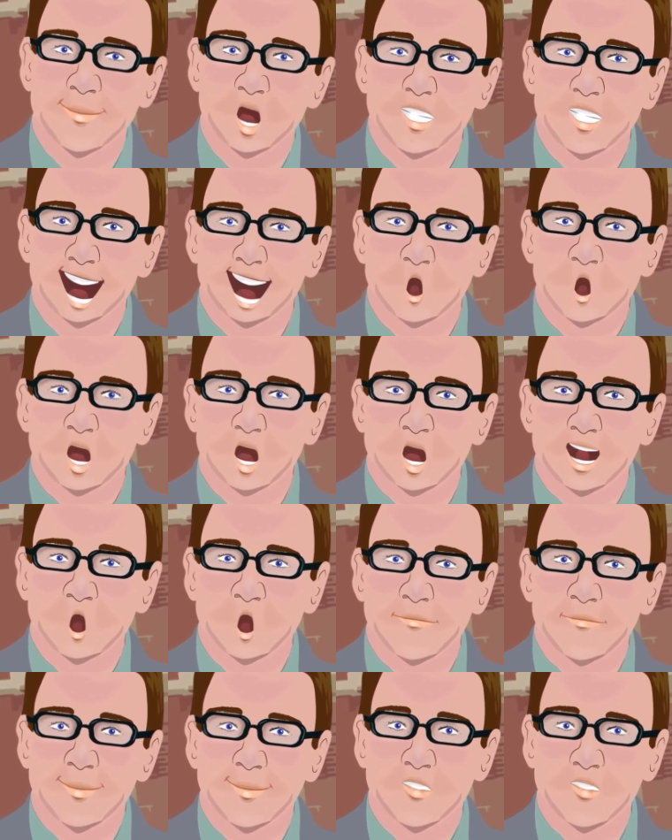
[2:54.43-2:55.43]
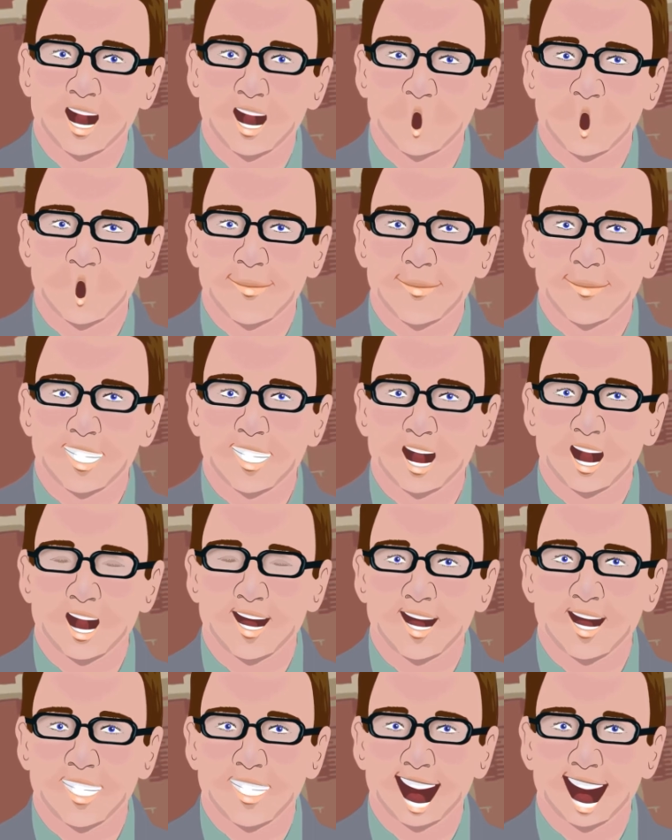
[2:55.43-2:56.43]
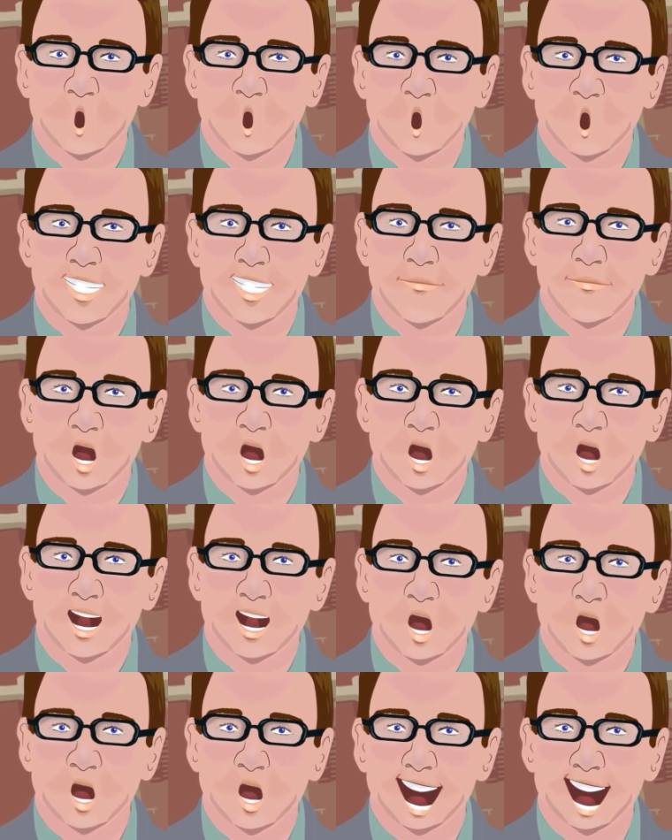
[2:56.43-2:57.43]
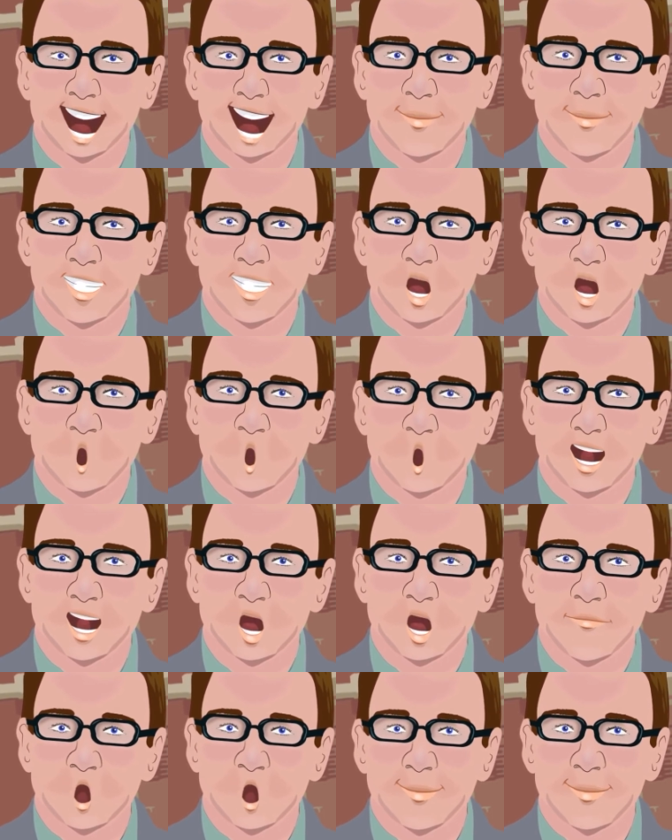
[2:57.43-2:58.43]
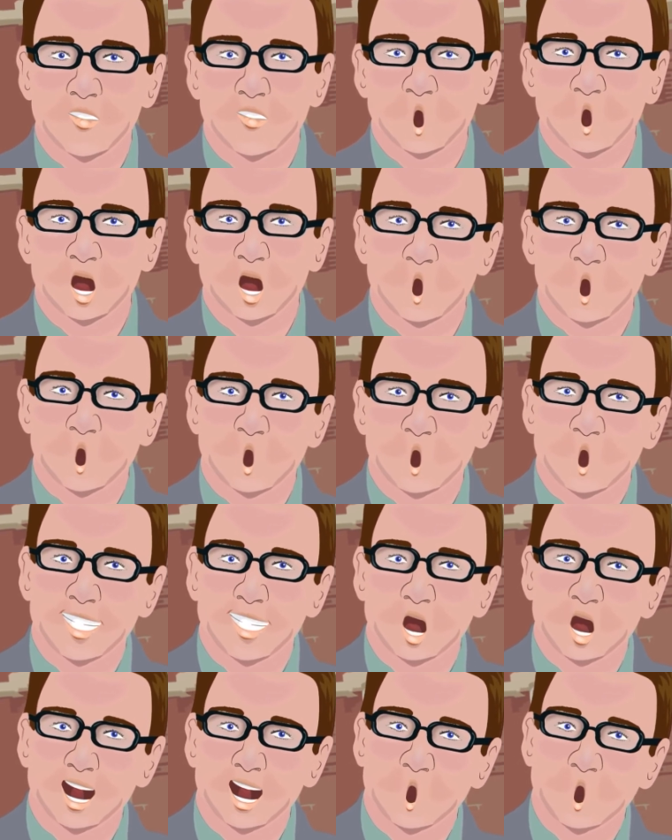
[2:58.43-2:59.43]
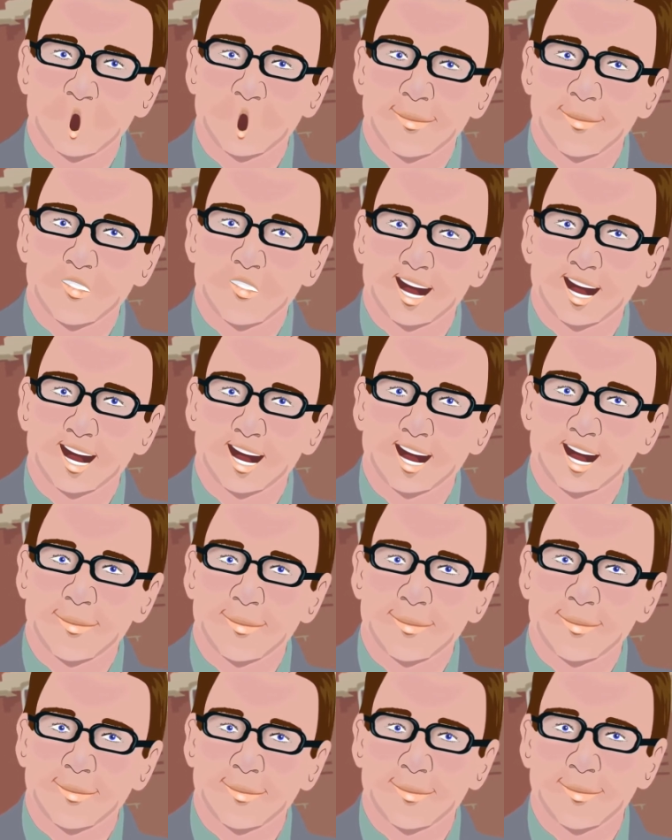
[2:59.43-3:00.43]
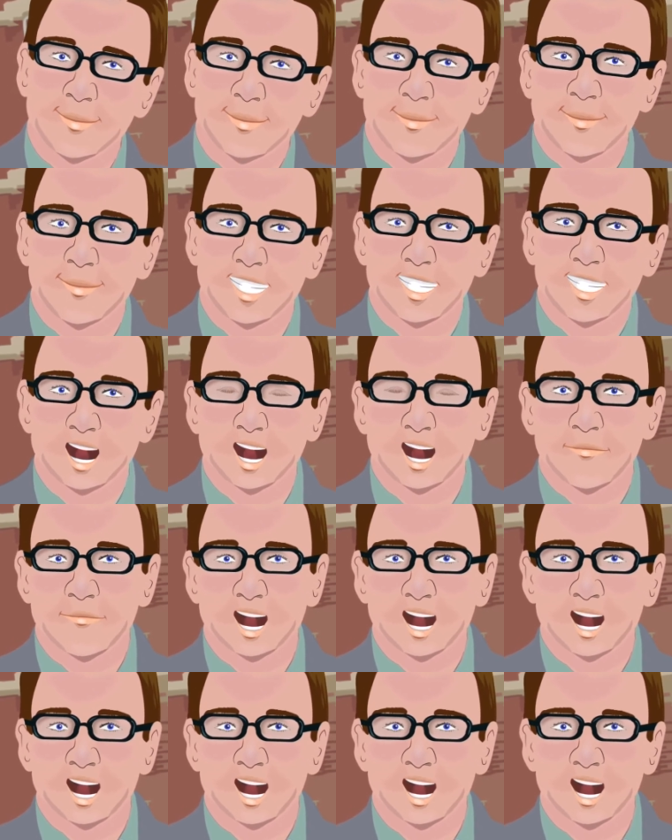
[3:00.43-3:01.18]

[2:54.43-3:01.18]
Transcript: I'd rather be fooled 20 times by a lie than wonder if one of 'em I wouldn't feed had told me